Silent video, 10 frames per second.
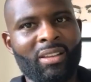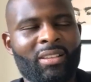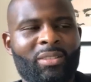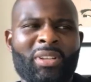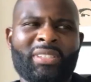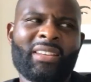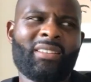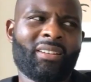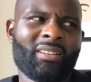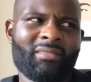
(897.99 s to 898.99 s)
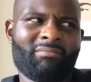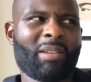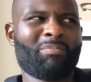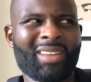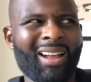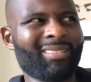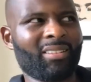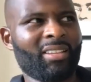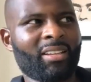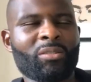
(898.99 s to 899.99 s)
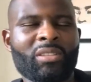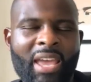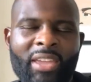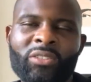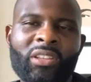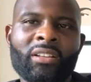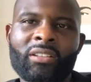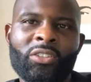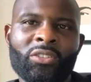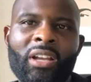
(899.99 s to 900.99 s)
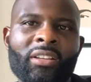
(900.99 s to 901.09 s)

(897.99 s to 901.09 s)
So I said, I'm done. He goes, yeah, you're done. You're done.